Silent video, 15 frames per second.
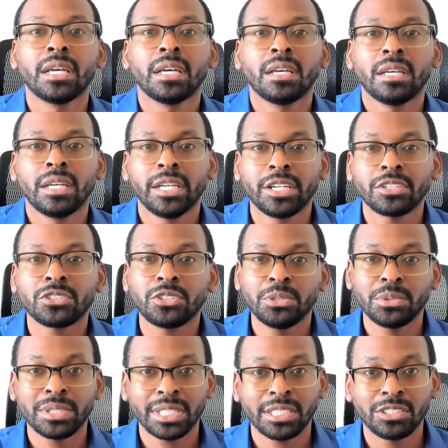Here's two
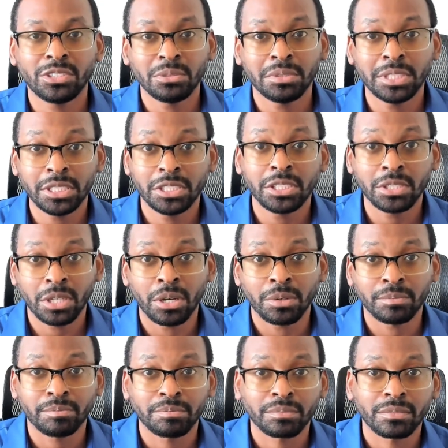things you need to know.
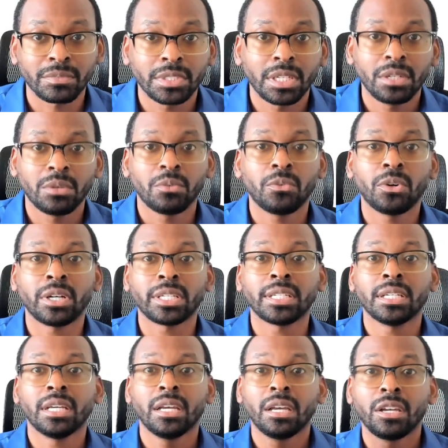
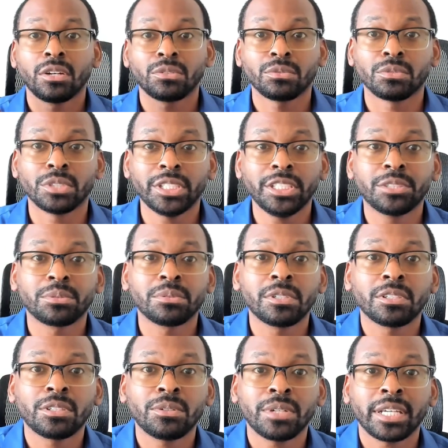1. Read through the
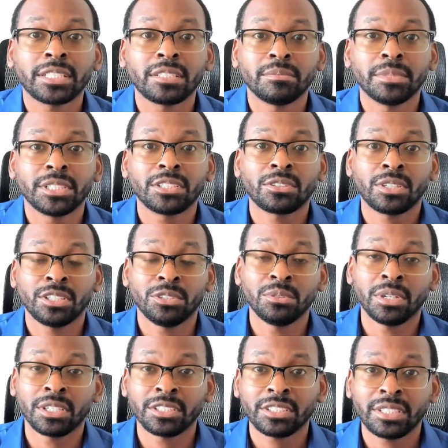loan estimate so that you
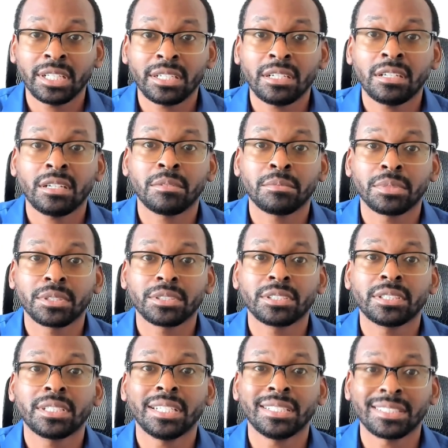understand the
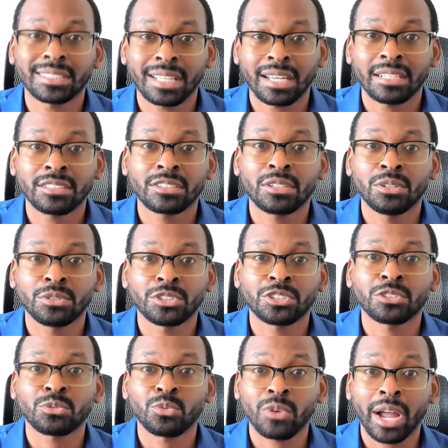numbers, then sign
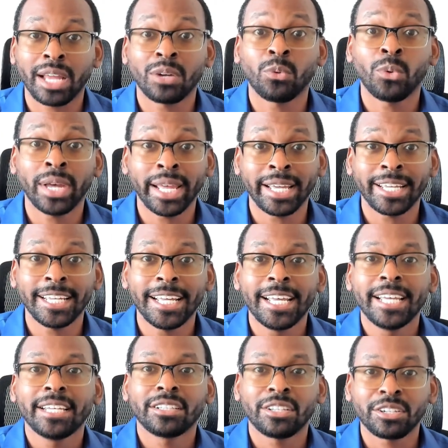disclosures right away.
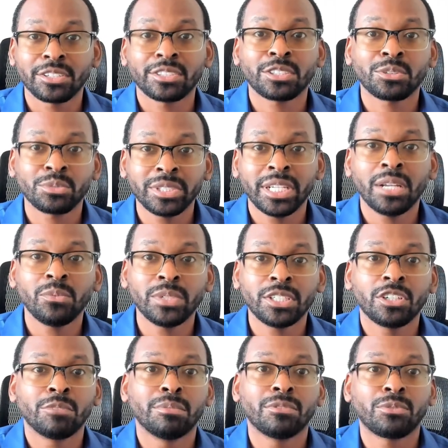There is a 3-day
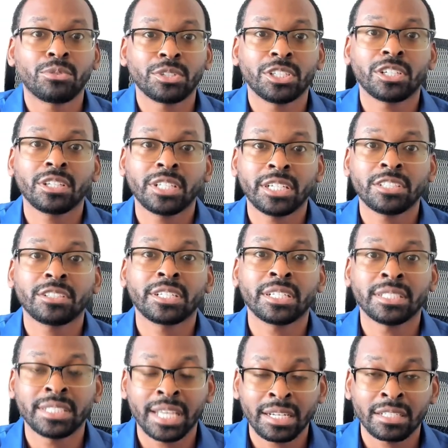window before your lender
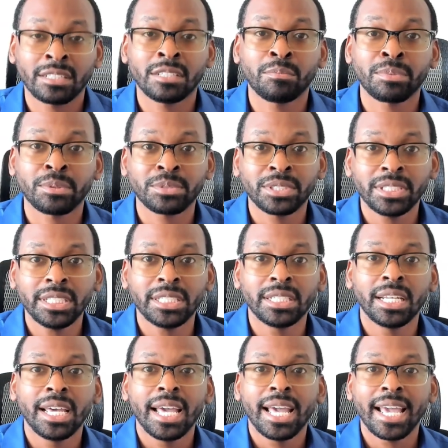can technically
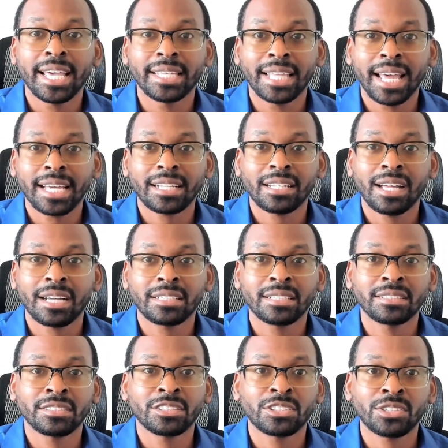proceed, and that clock
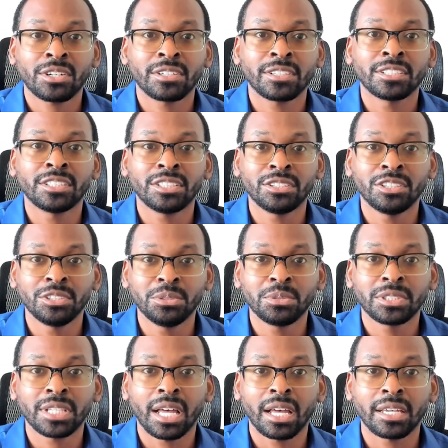doesn't start until you
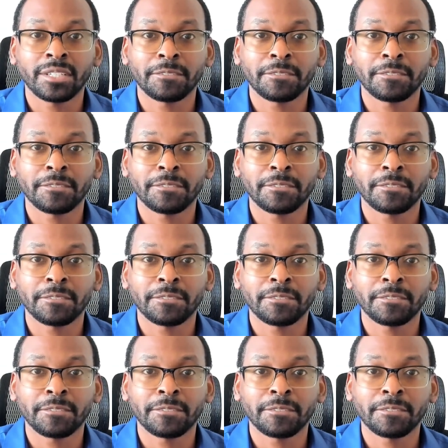sign.